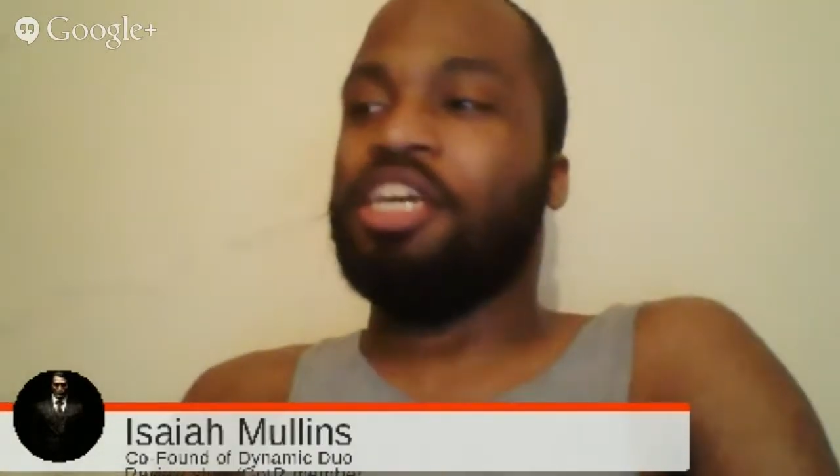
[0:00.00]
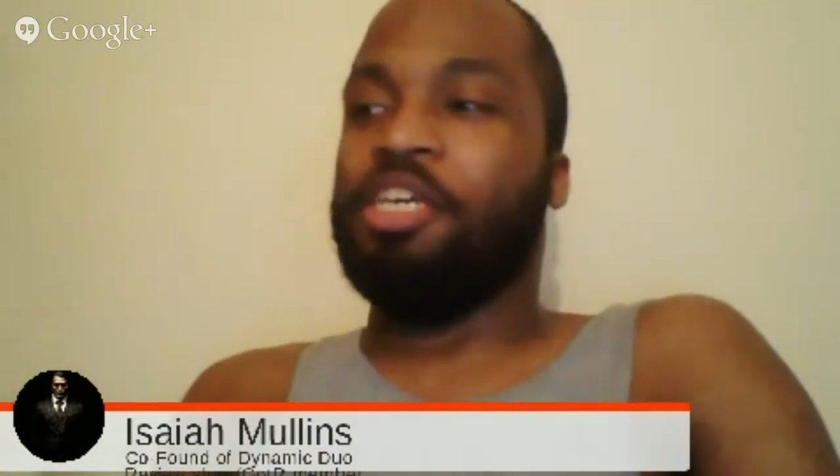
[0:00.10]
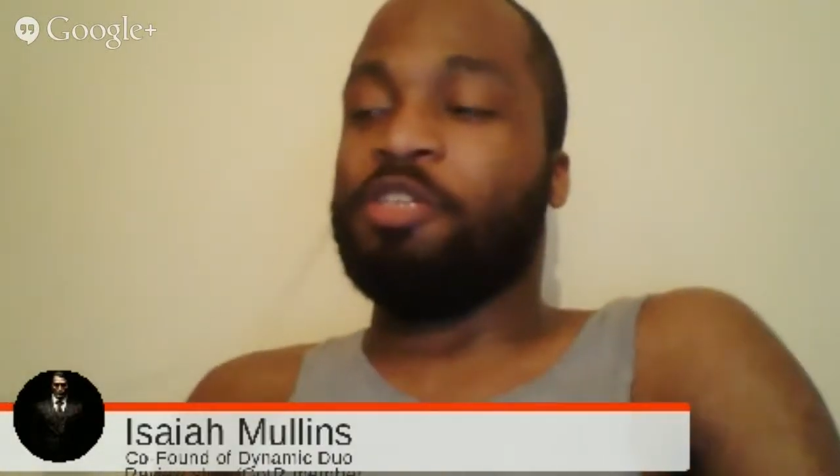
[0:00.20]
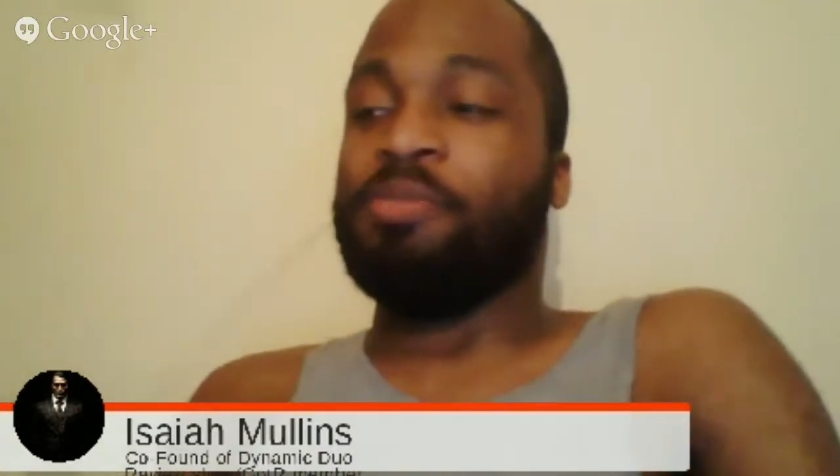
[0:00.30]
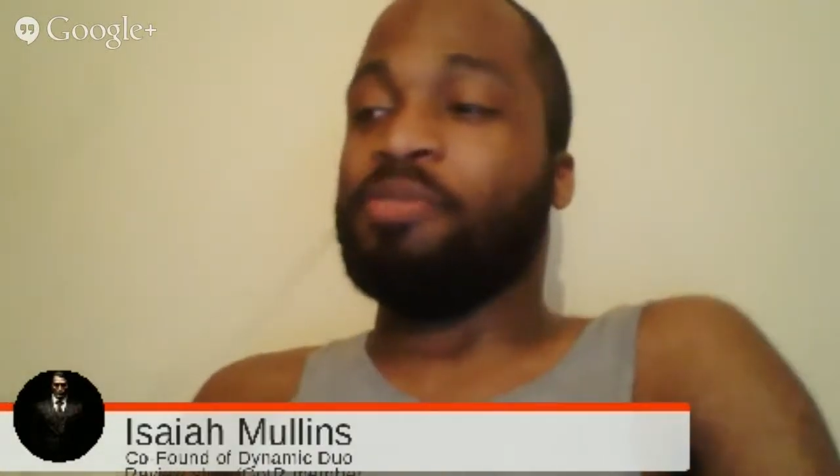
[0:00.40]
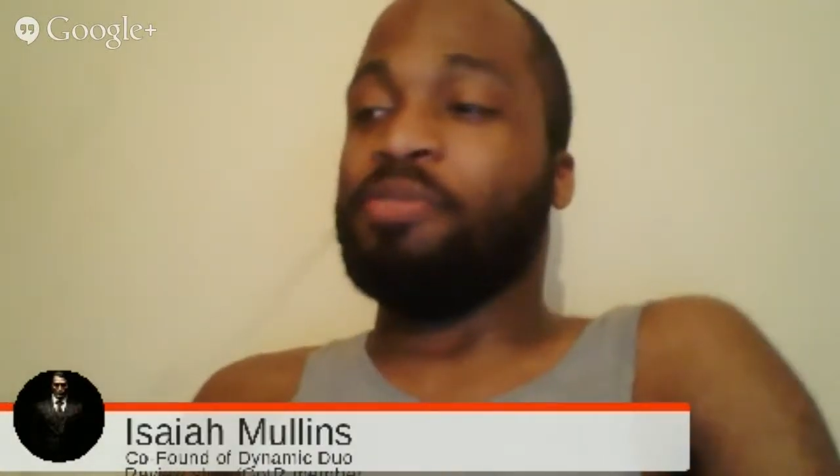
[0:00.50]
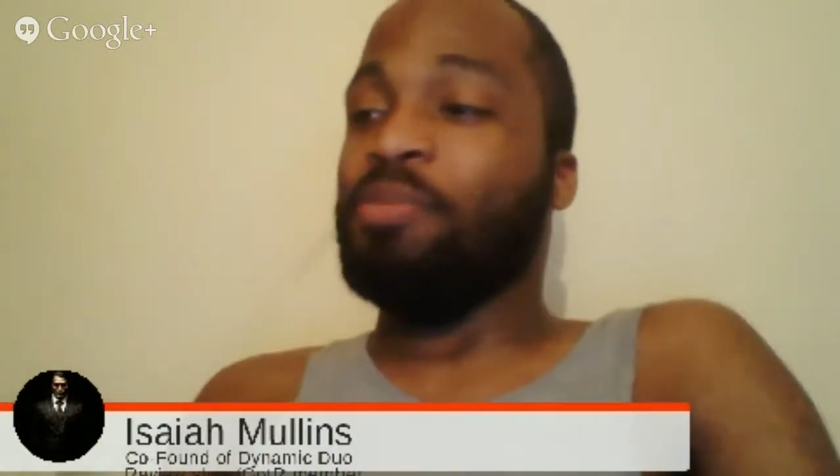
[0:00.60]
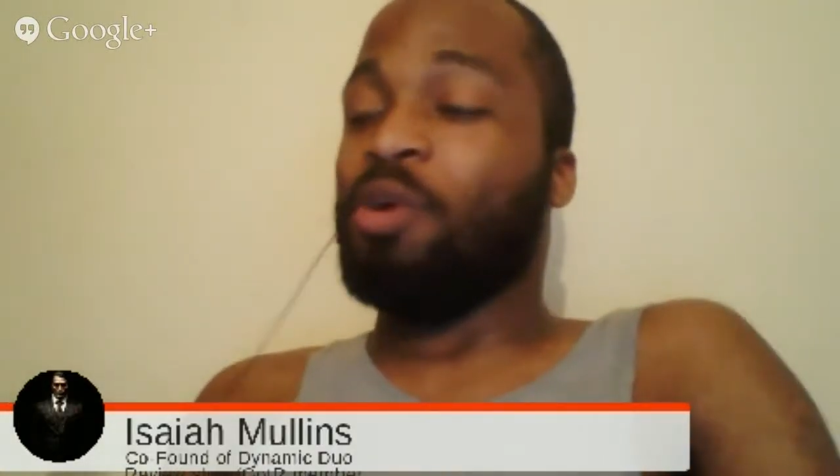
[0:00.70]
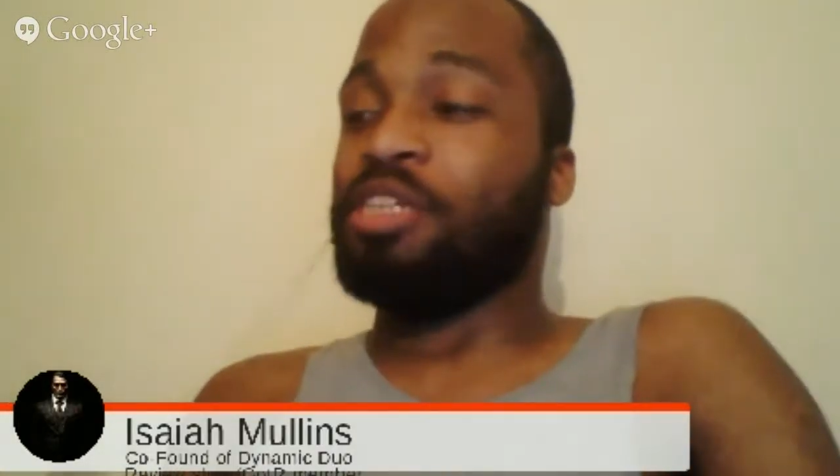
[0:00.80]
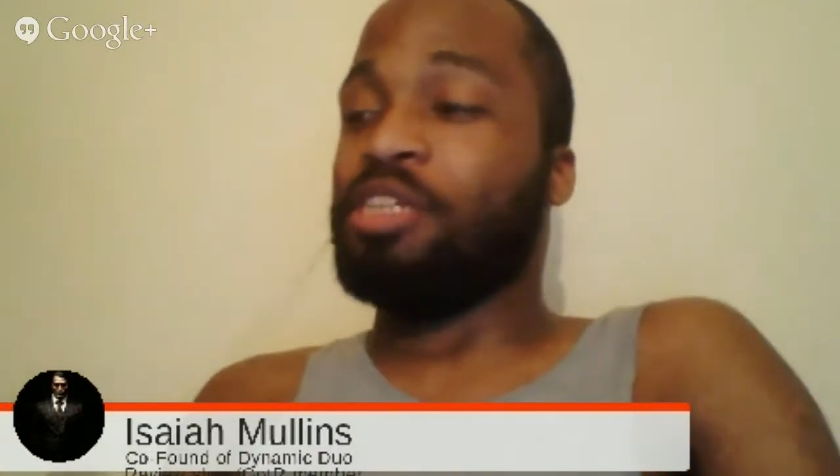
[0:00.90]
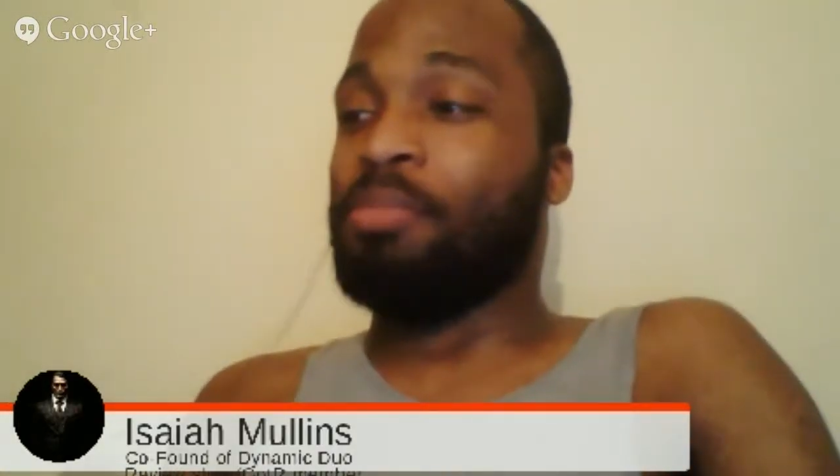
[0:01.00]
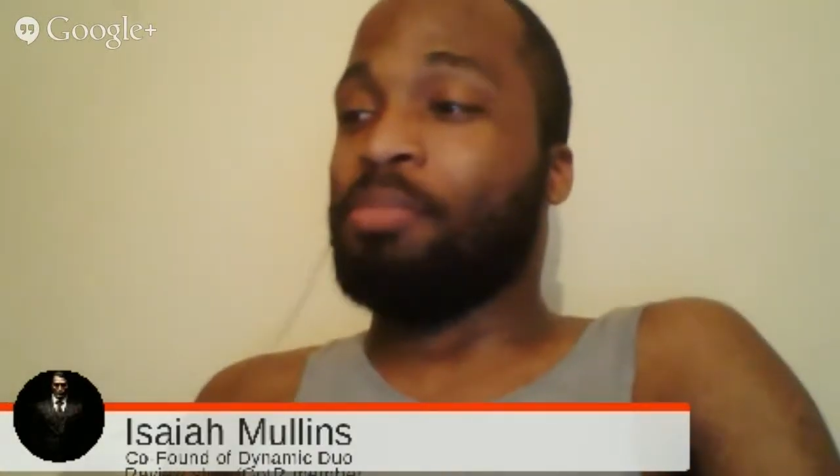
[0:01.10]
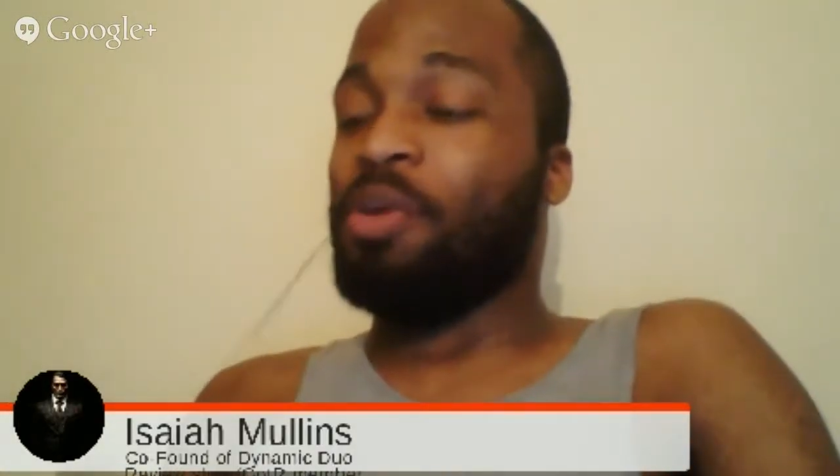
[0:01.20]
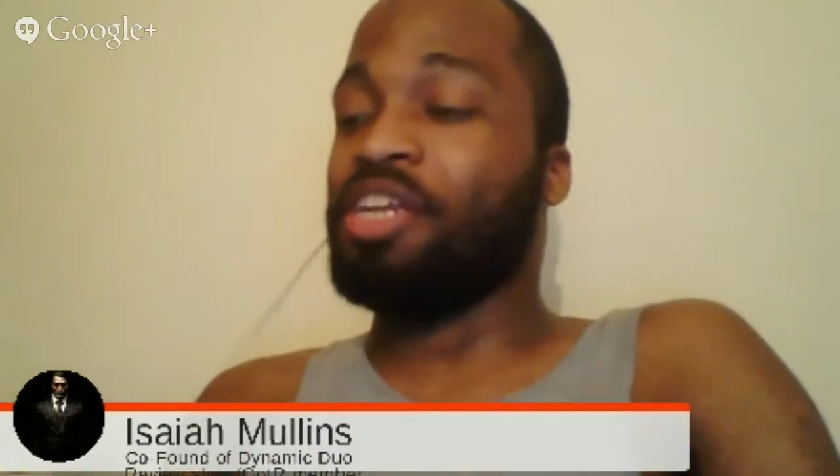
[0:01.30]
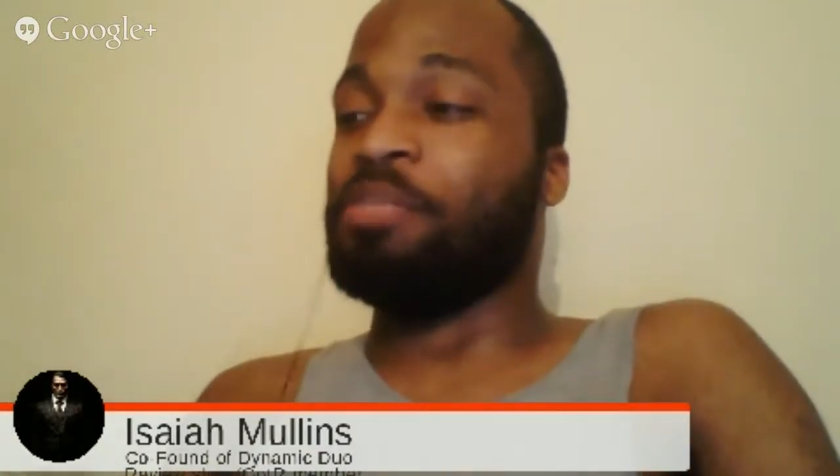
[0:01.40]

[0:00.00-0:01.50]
you just be really more disappointed